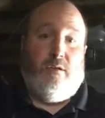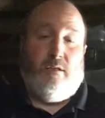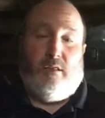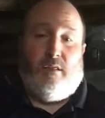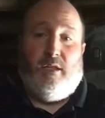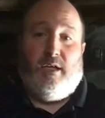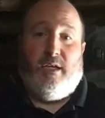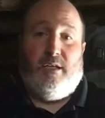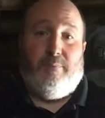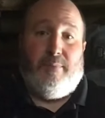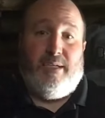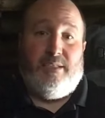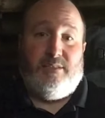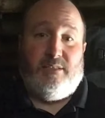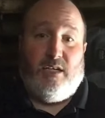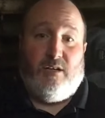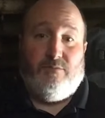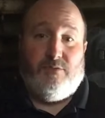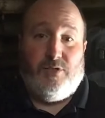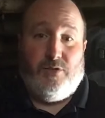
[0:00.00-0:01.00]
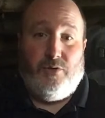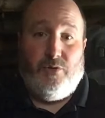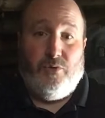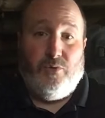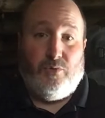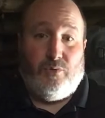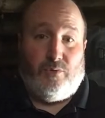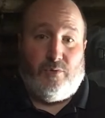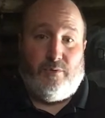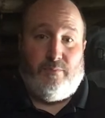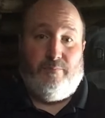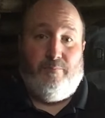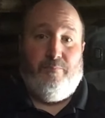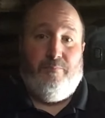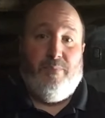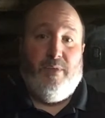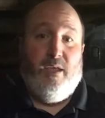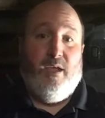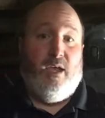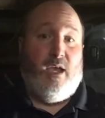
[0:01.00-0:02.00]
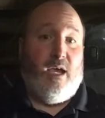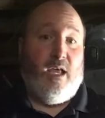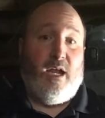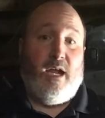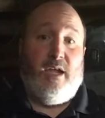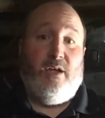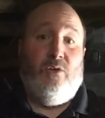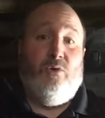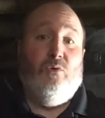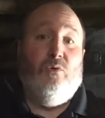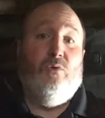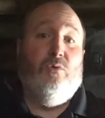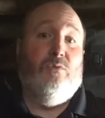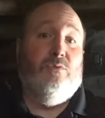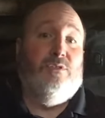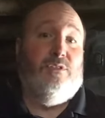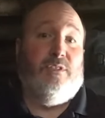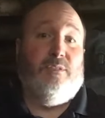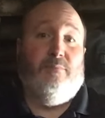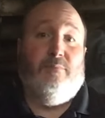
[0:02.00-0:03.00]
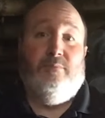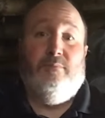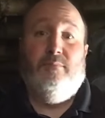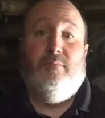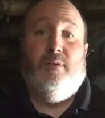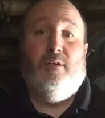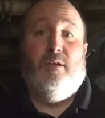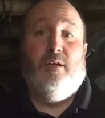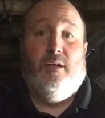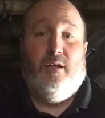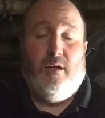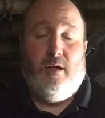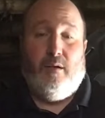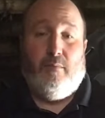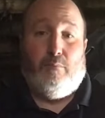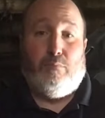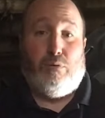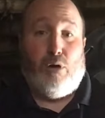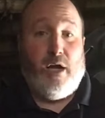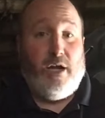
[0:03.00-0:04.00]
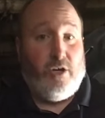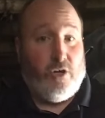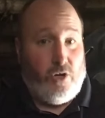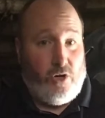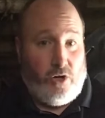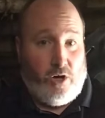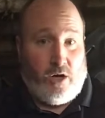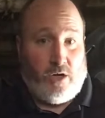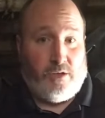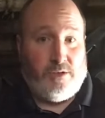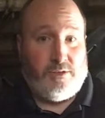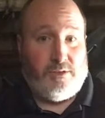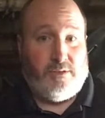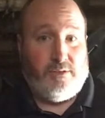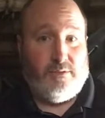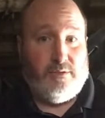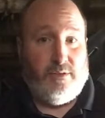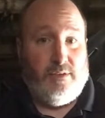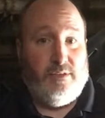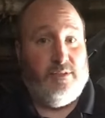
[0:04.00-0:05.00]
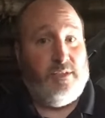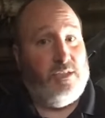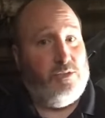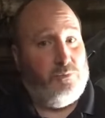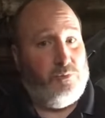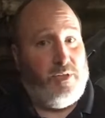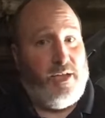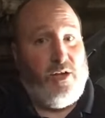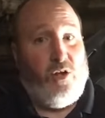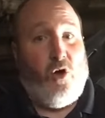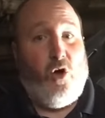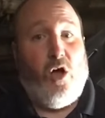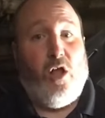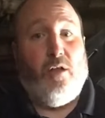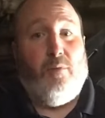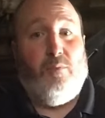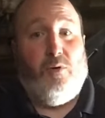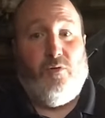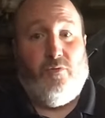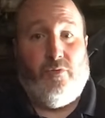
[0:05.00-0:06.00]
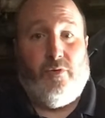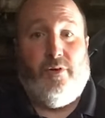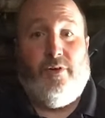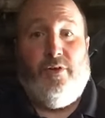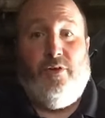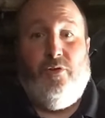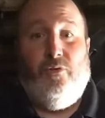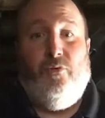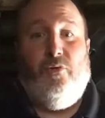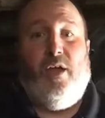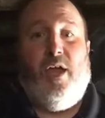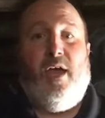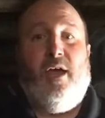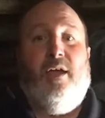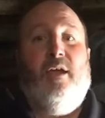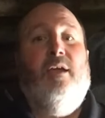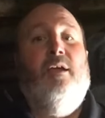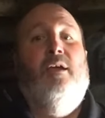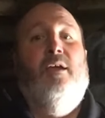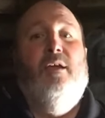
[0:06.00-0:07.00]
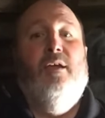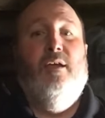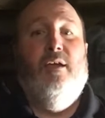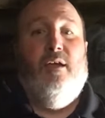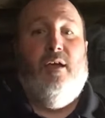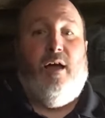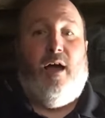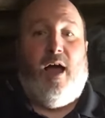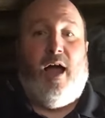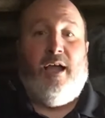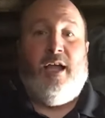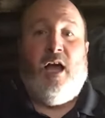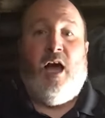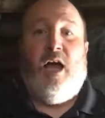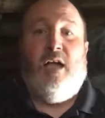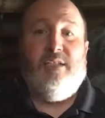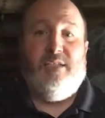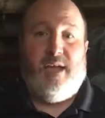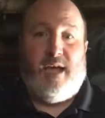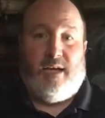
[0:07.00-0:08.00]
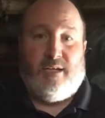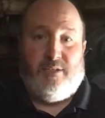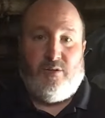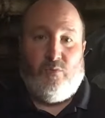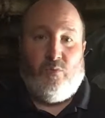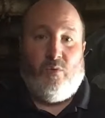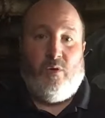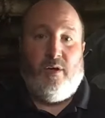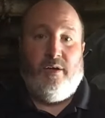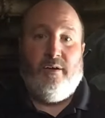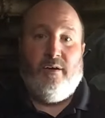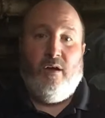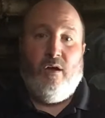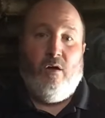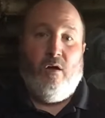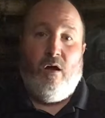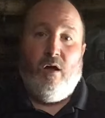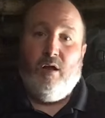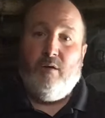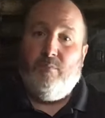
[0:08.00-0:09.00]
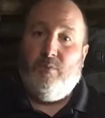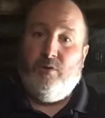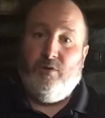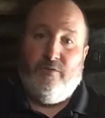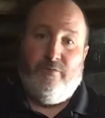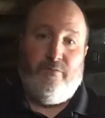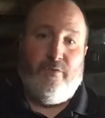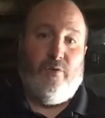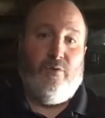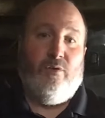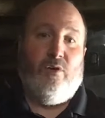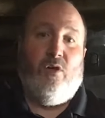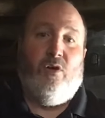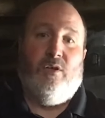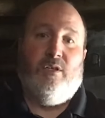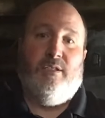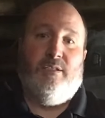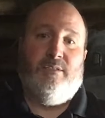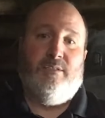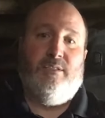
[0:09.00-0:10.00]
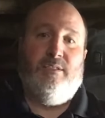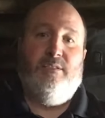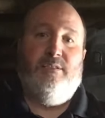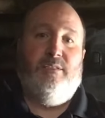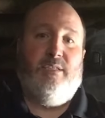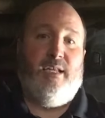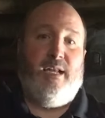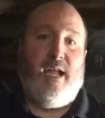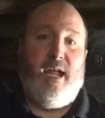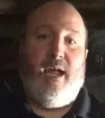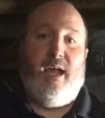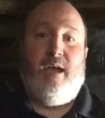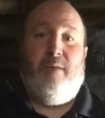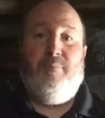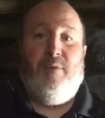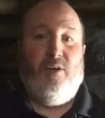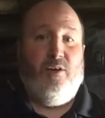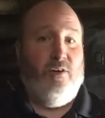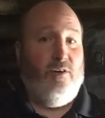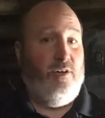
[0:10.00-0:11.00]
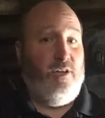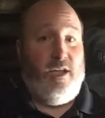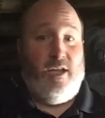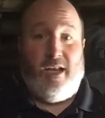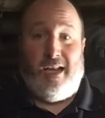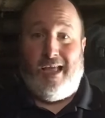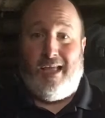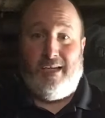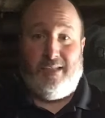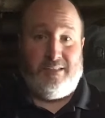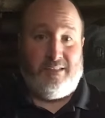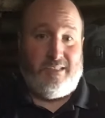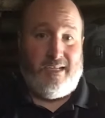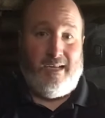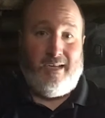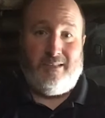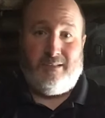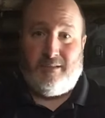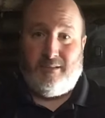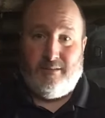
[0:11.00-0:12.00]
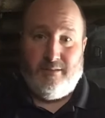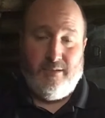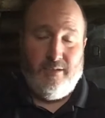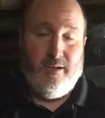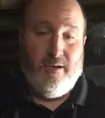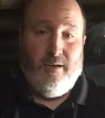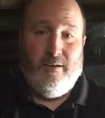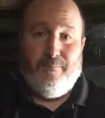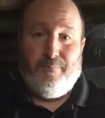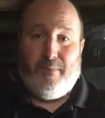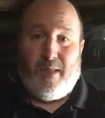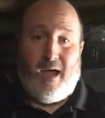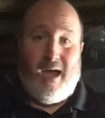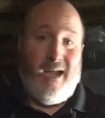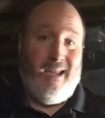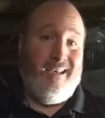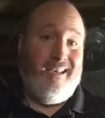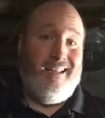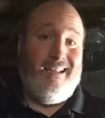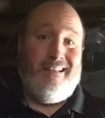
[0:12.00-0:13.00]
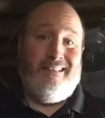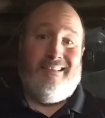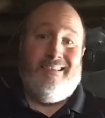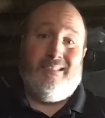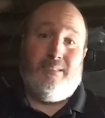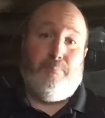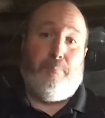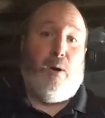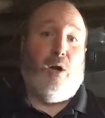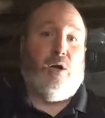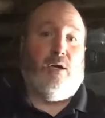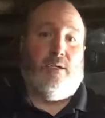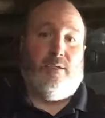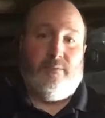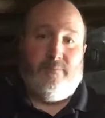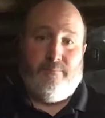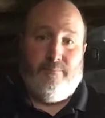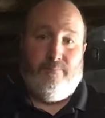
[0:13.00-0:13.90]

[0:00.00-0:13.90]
linked myself to Google, and I Googled some breaker yards, because that's what they call them over in the UK. I contacted one, called them on the phone long distance, said, hey, I'm here in the United States. I need this part.